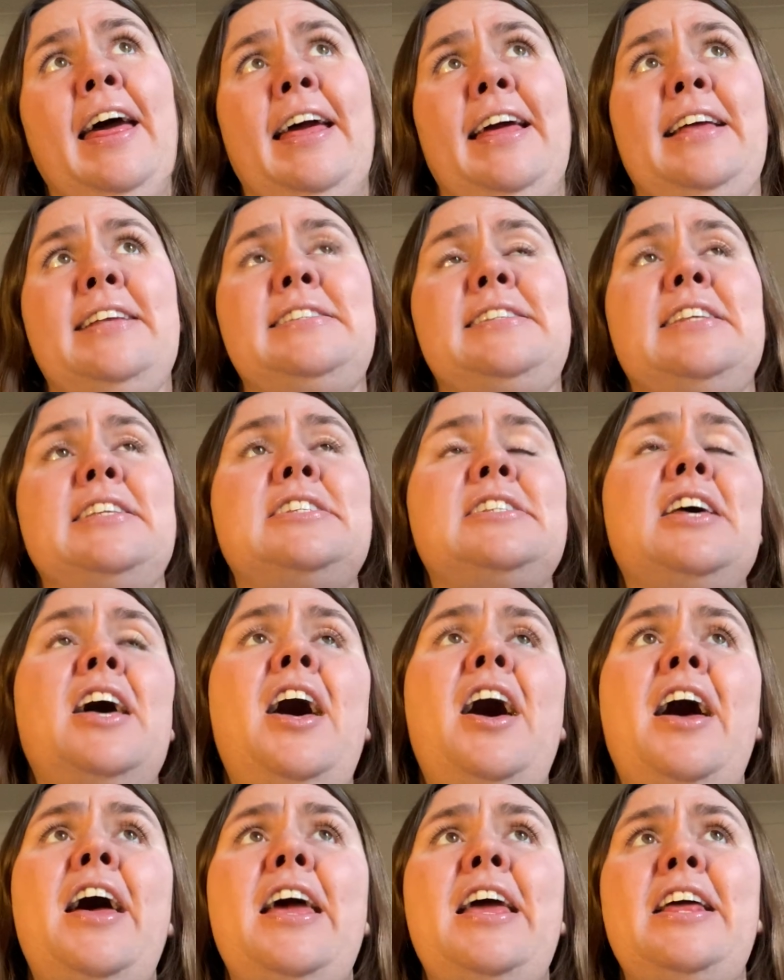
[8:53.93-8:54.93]
It's the
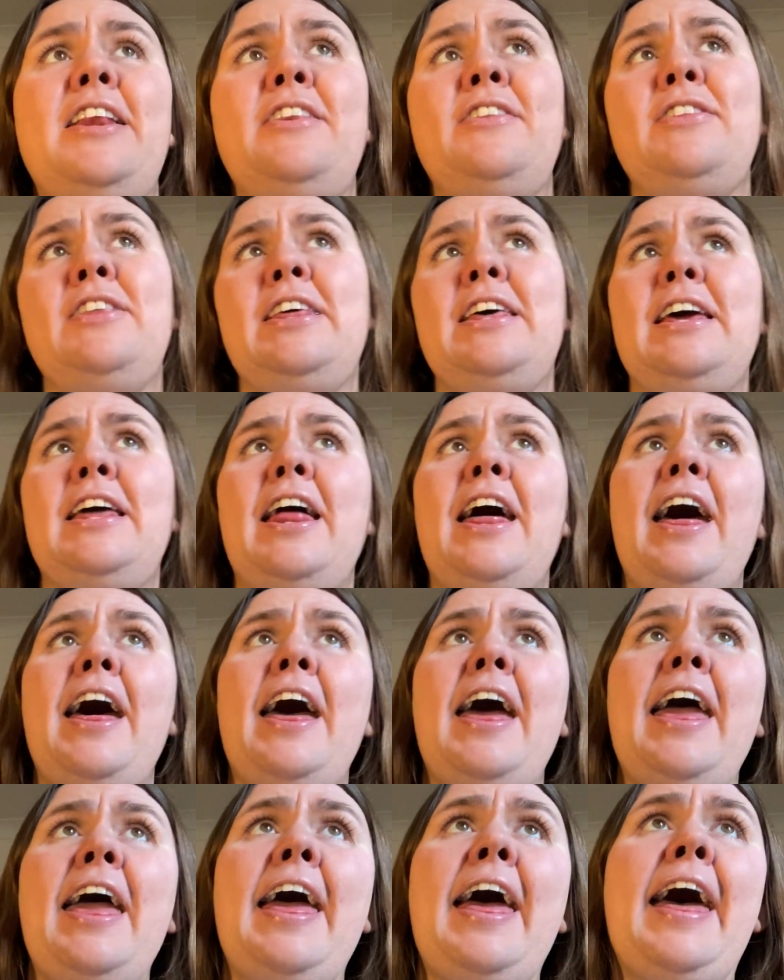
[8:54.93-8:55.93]
time that
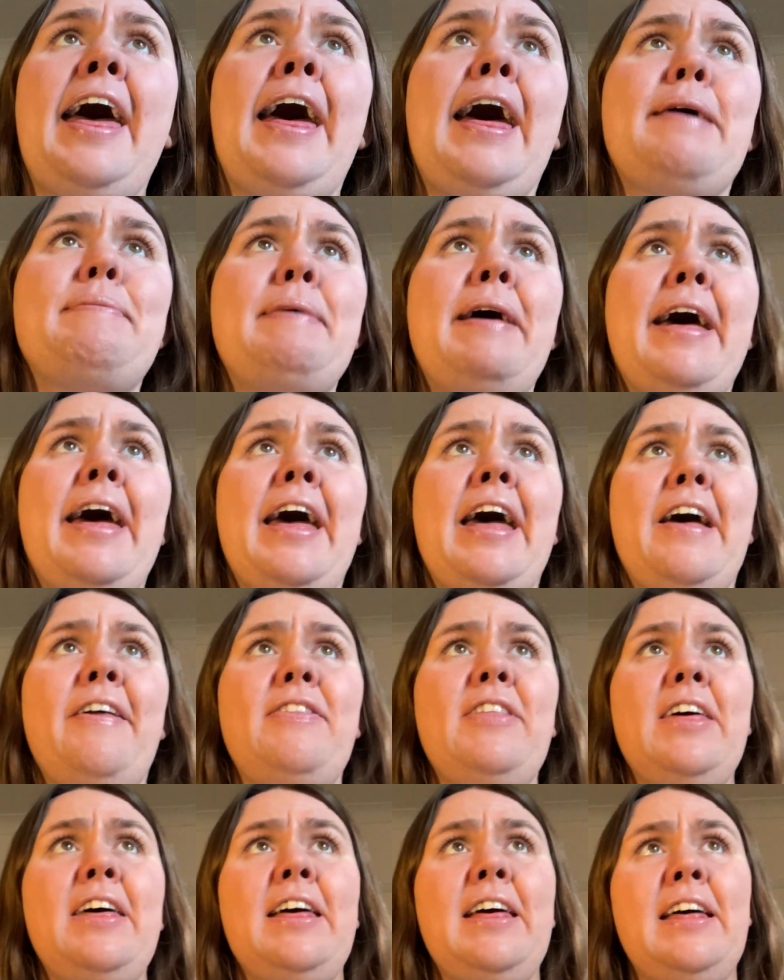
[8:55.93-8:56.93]
I am and
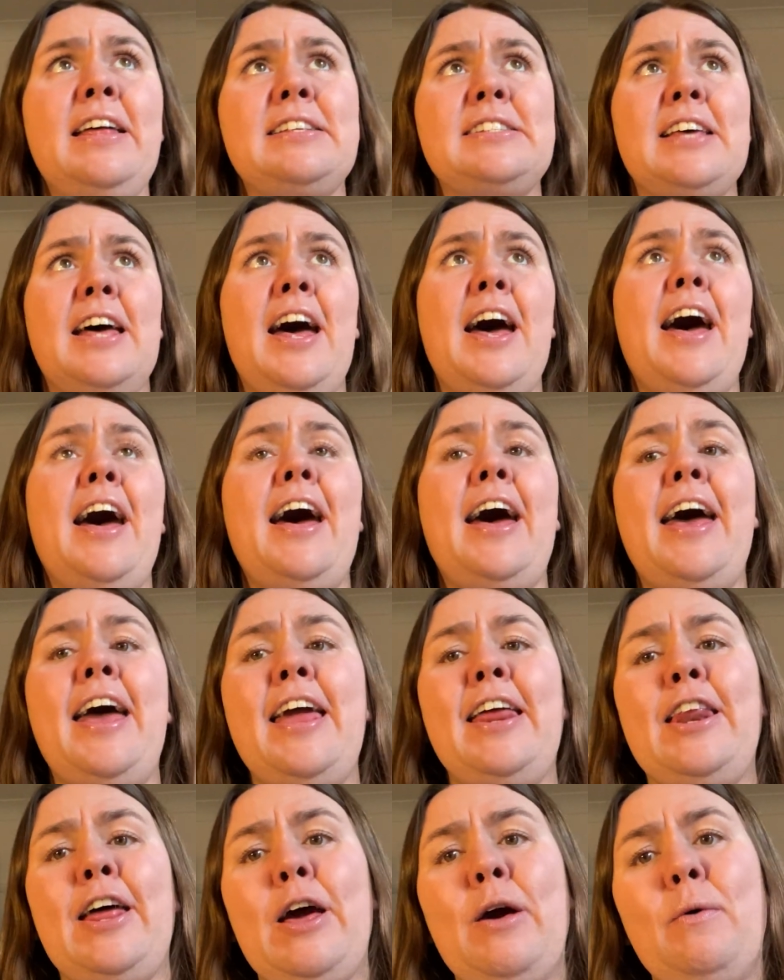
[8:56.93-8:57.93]
the
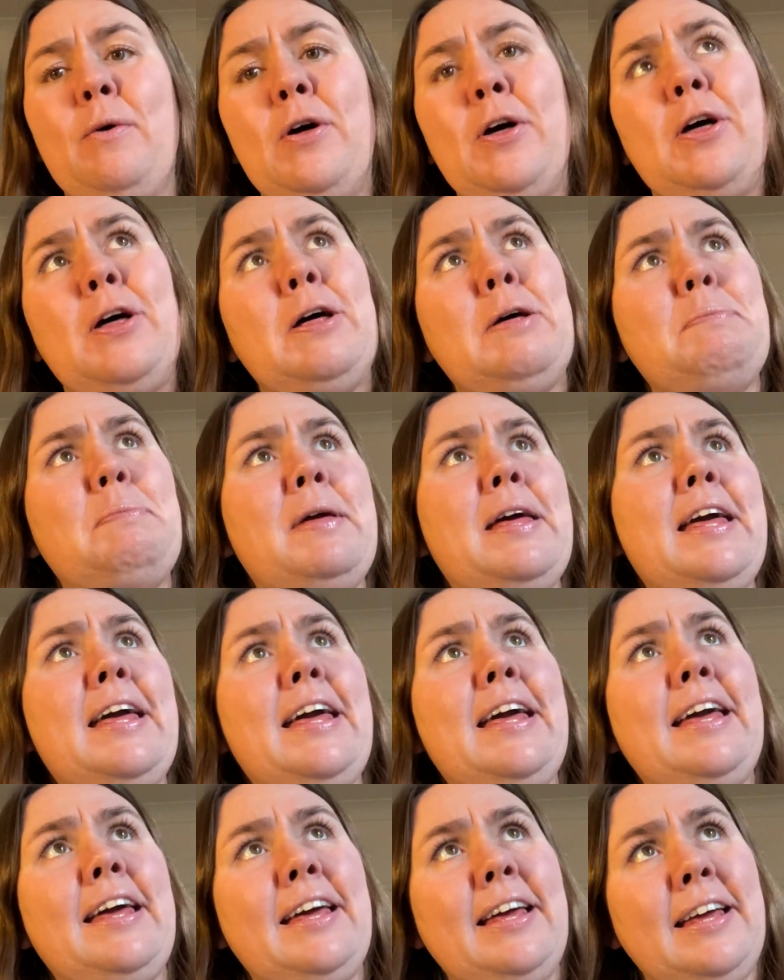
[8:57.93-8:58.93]
time I will
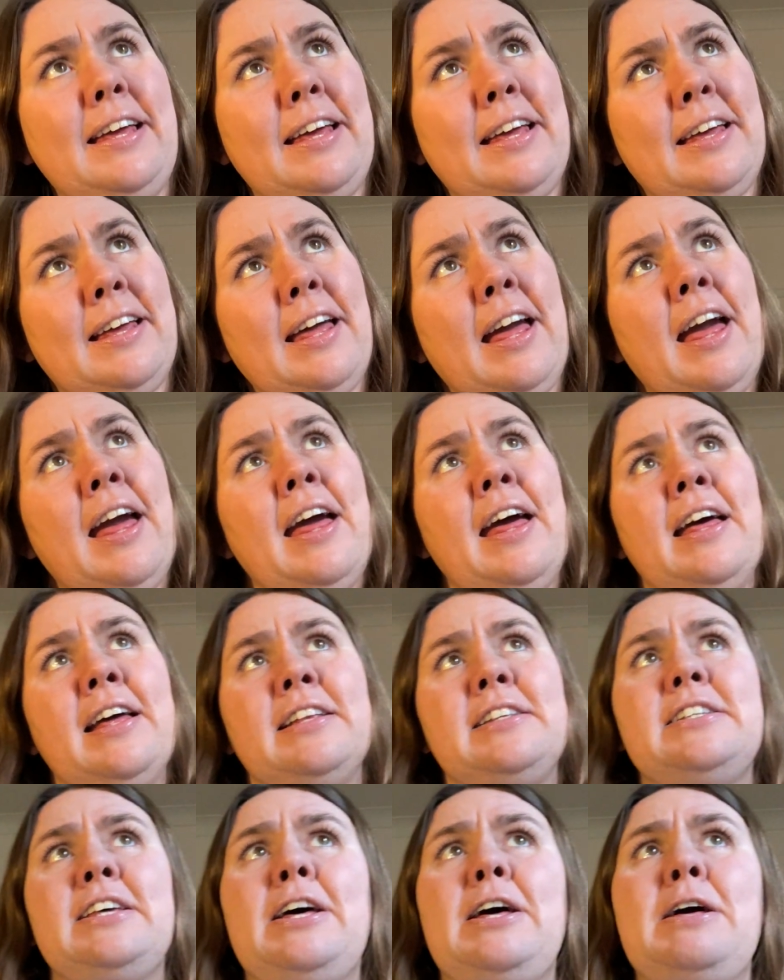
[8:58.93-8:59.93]
be,
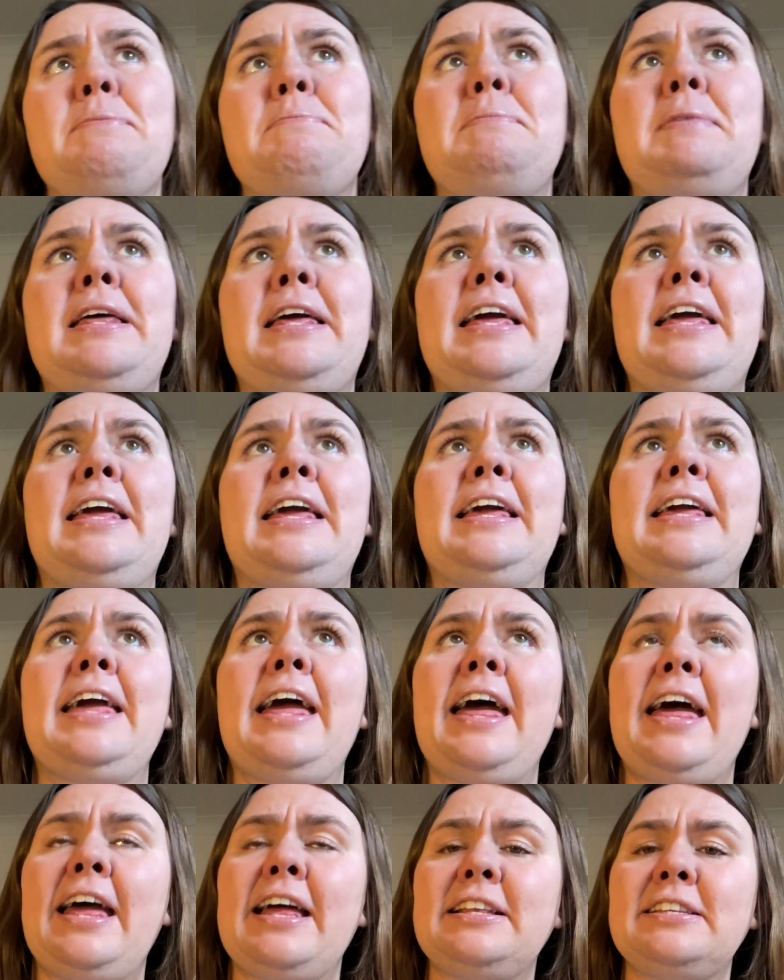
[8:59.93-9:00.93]
tumbling
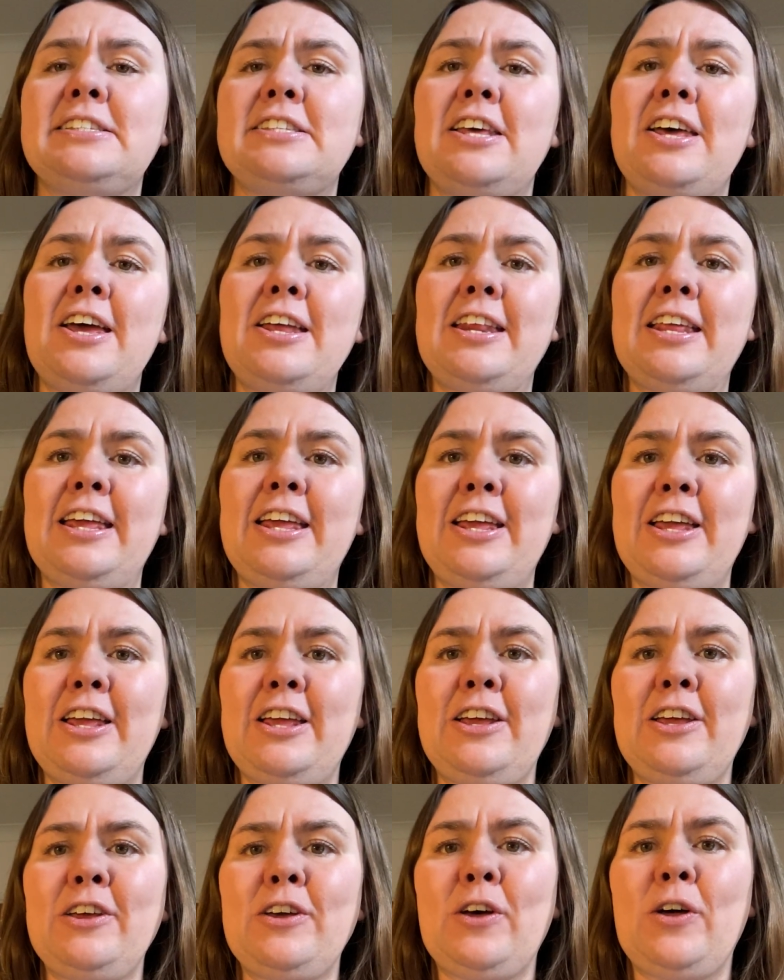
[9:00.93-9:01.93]
and
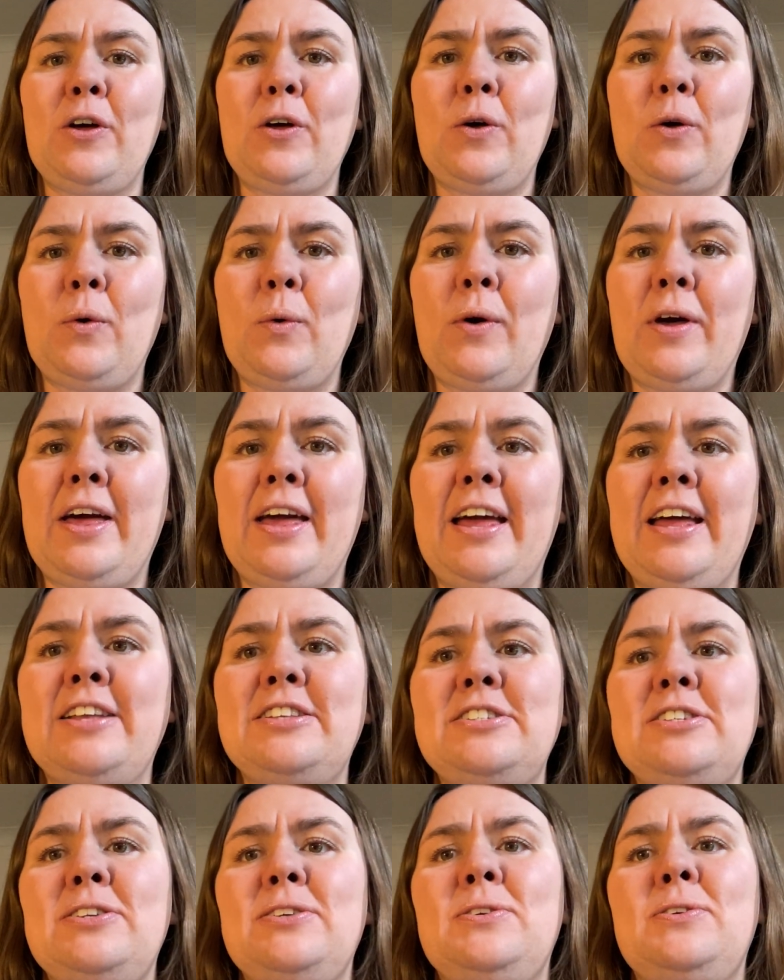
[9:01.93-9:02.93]
turning away
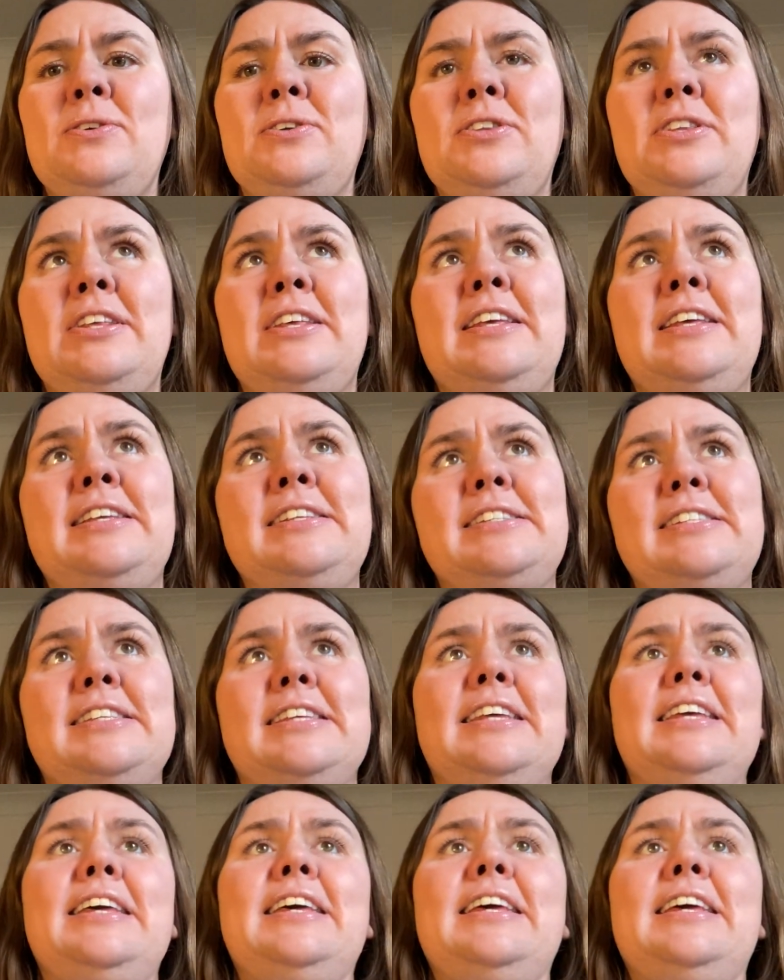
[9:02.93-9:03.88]
to the sea.